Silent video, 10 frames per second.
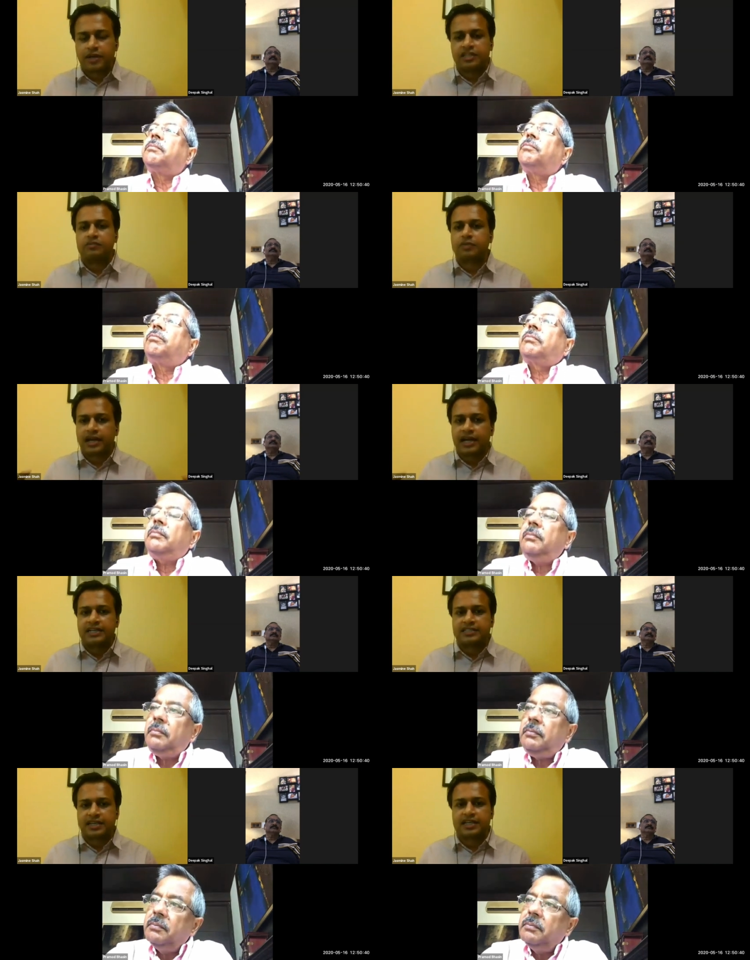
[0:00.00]
Speaker 1: region, but let
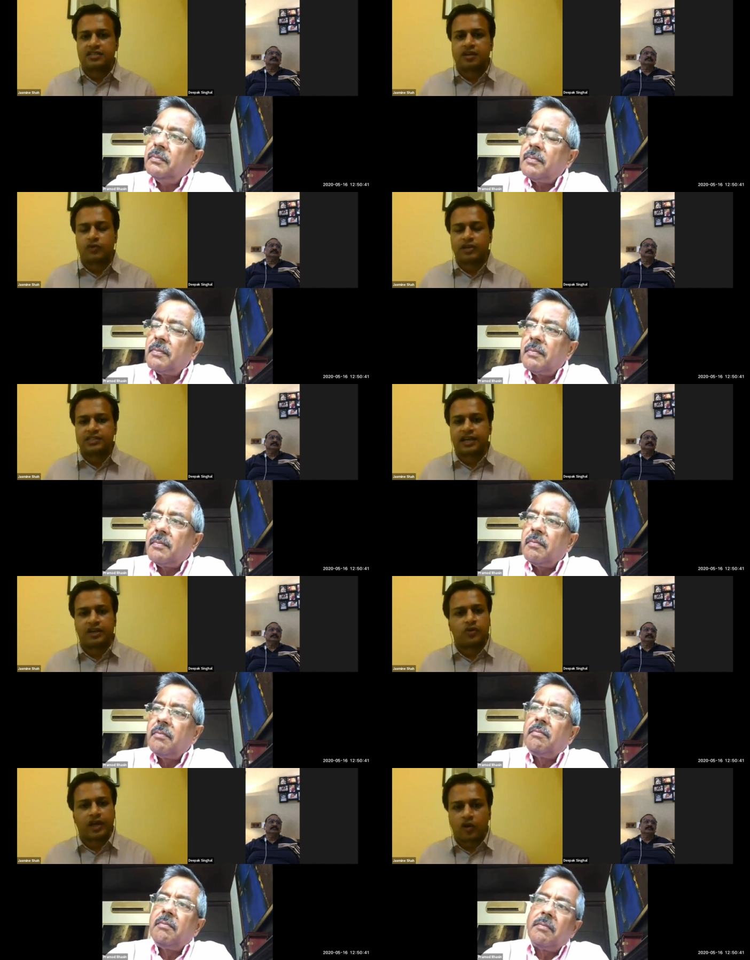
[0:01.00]
states now decide.
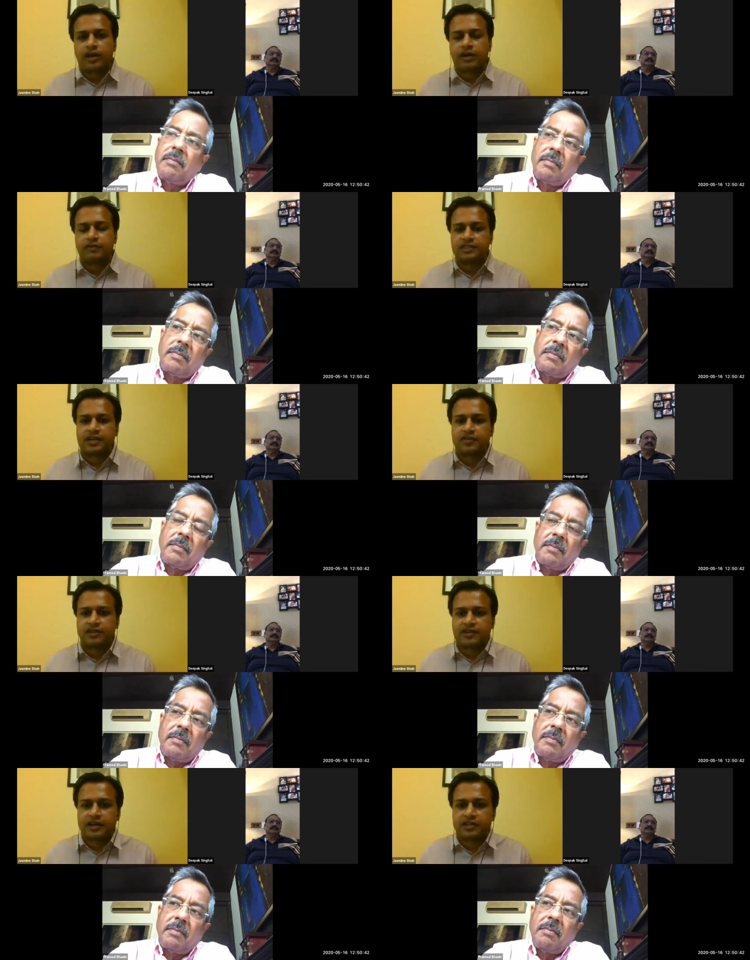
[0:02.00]
You cannot have a central
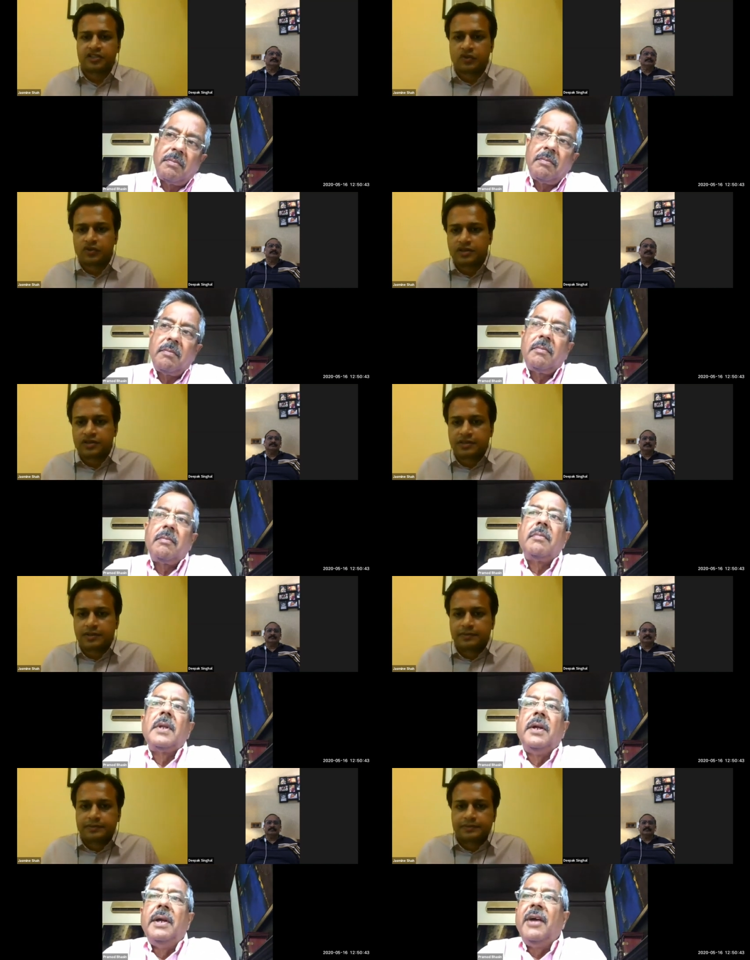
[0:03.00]
strategy on
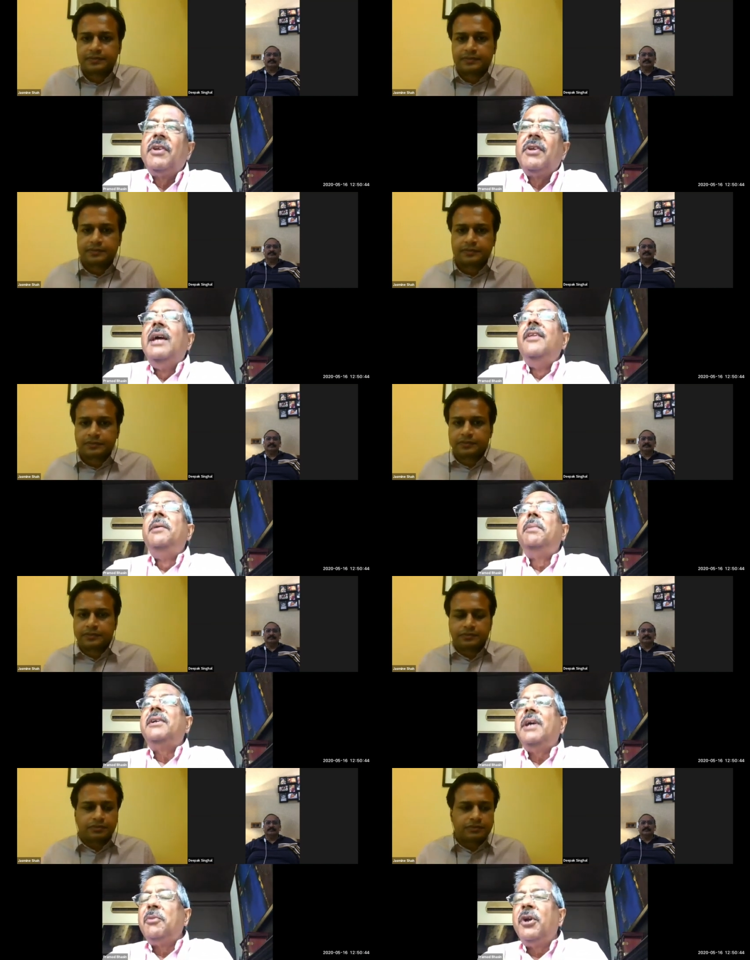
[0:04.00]
Yes.
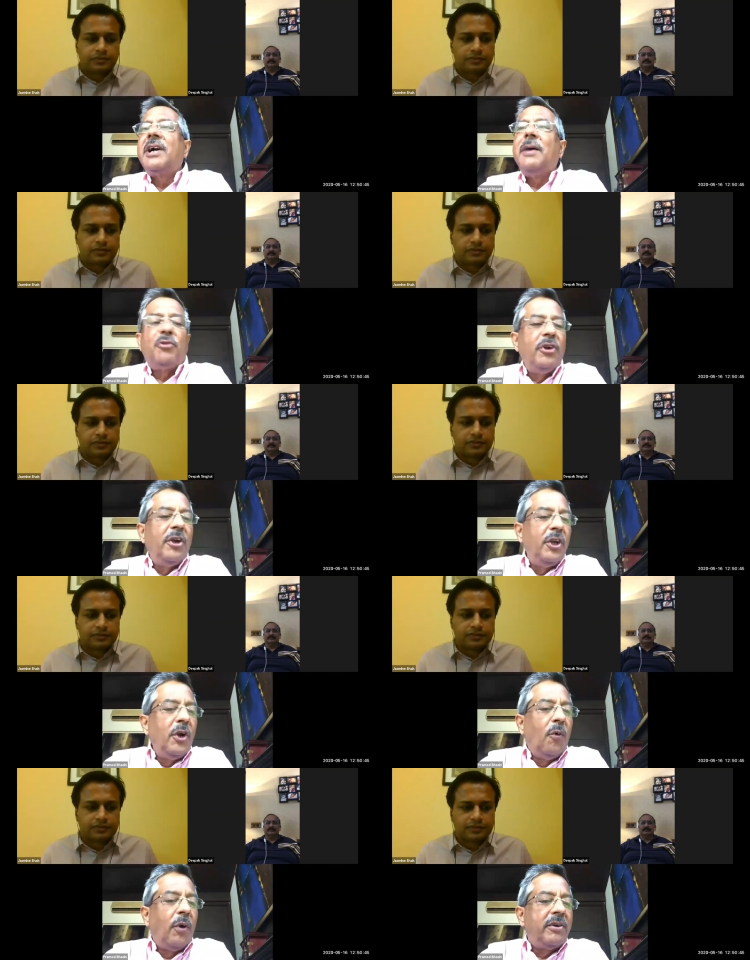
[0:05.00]
Deepak, I'm going to come to you. You
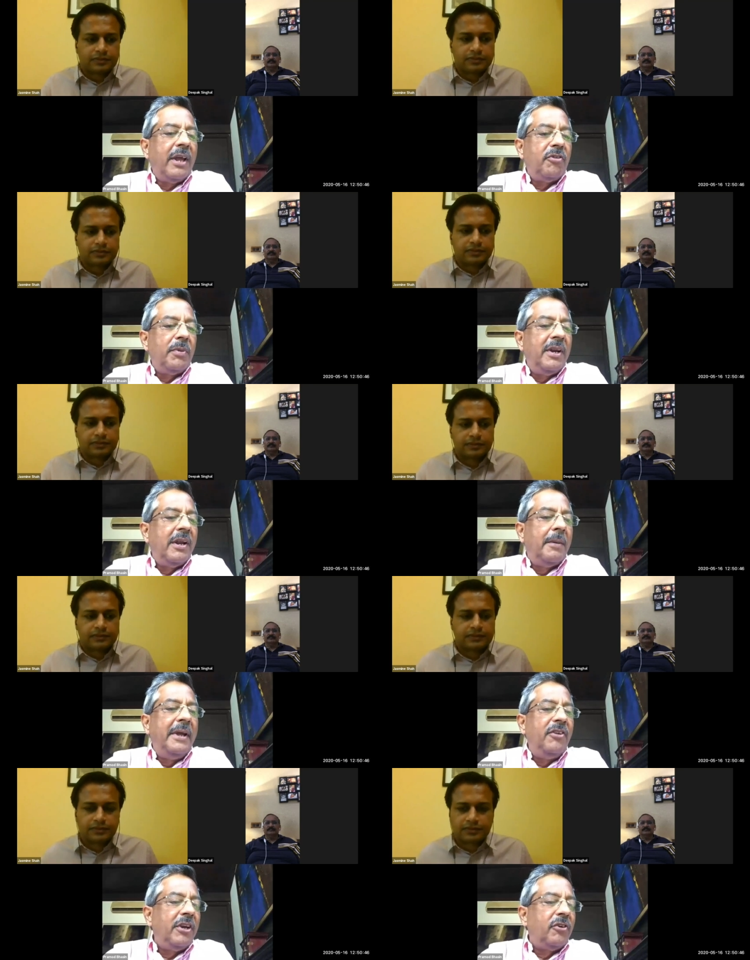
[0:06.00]
know, what
Speaker 2: has been
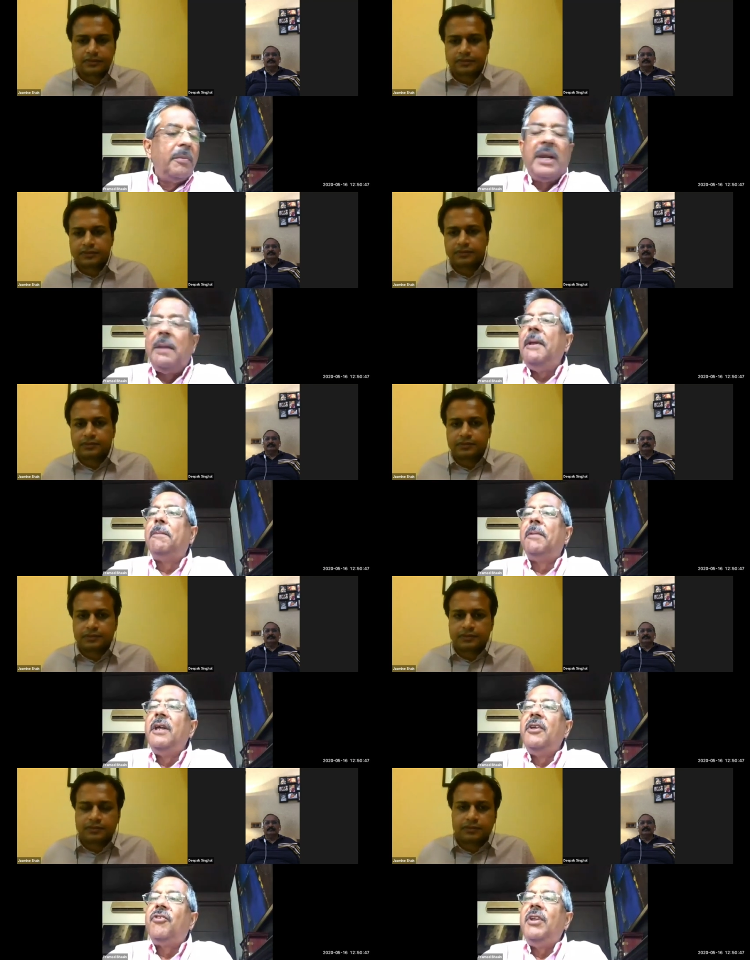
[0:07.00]
amazing to many people
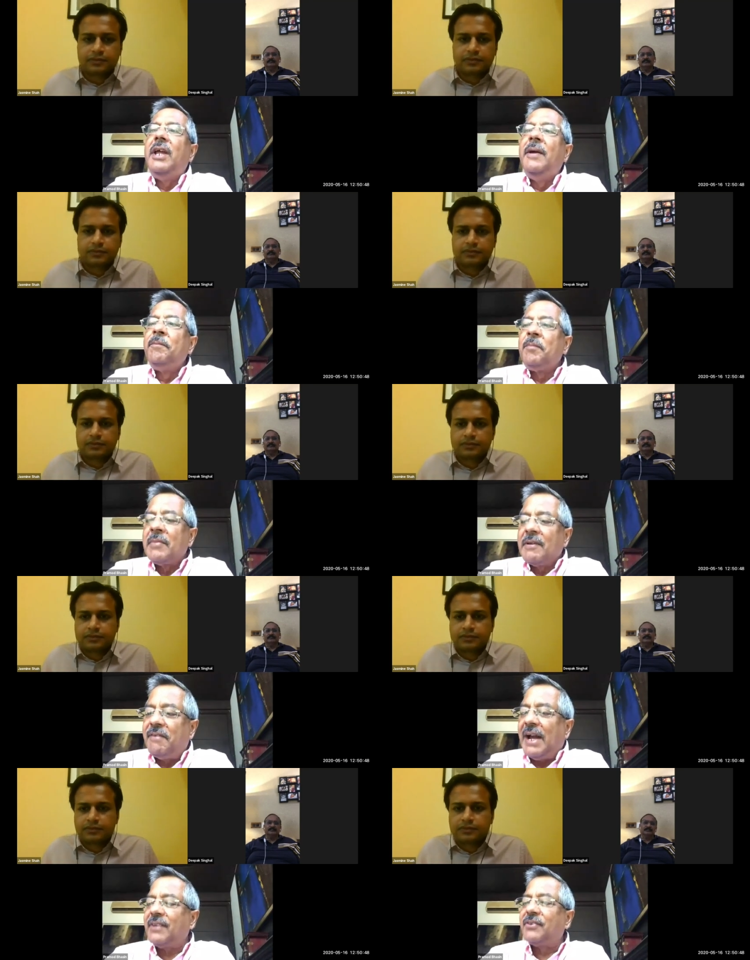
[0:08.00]
is the
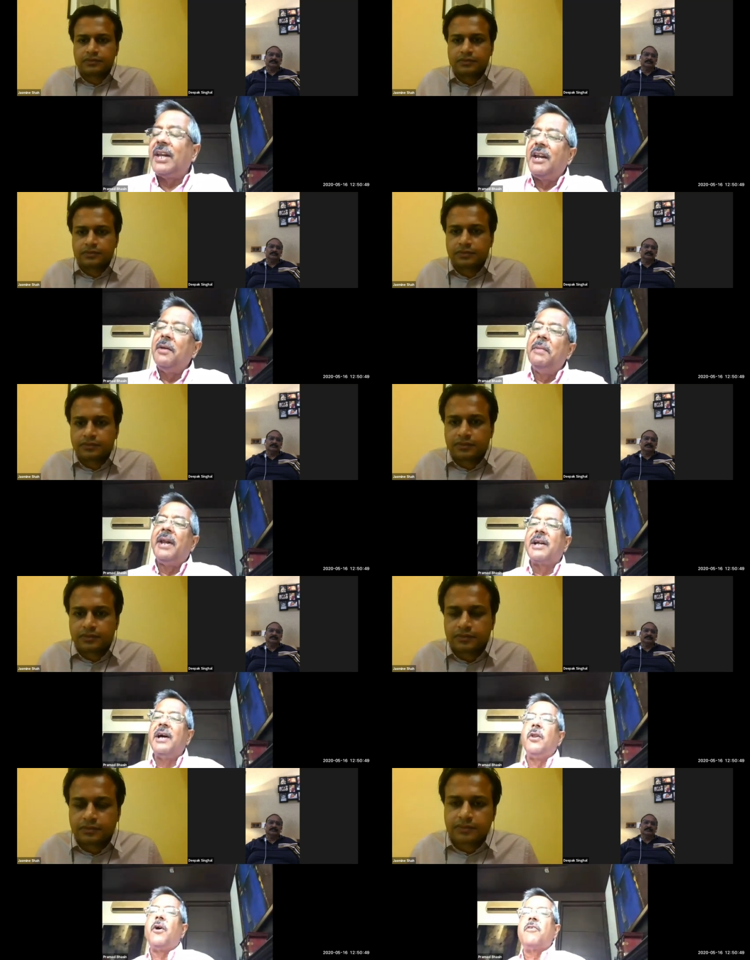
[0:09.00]
fact that in America,
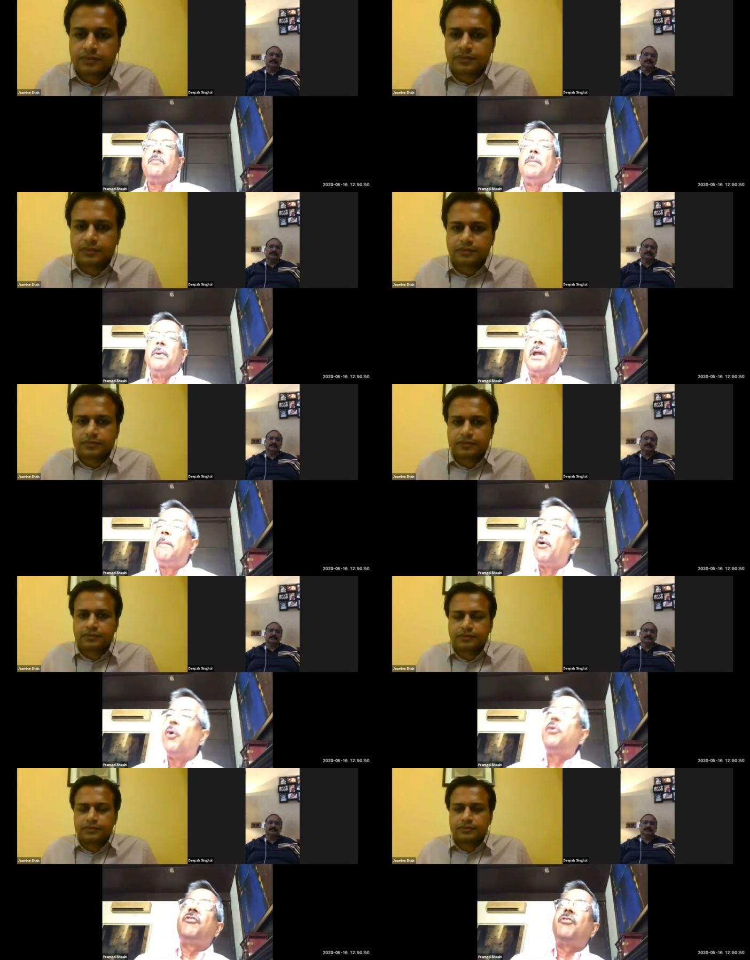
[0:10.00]
a lot of people are
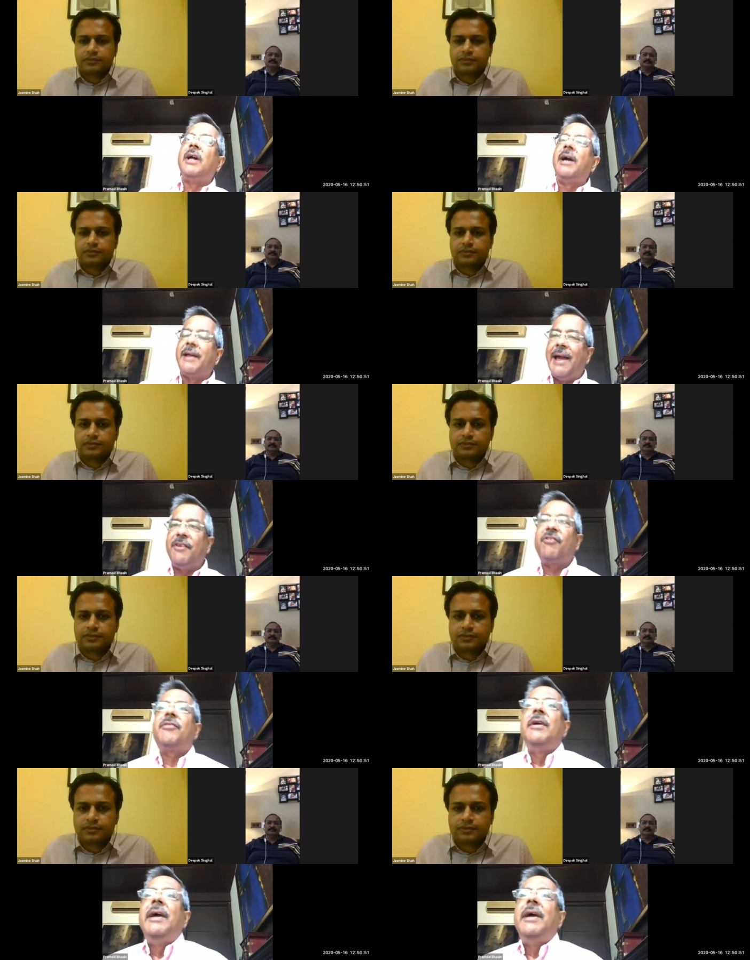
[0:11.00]
protesting against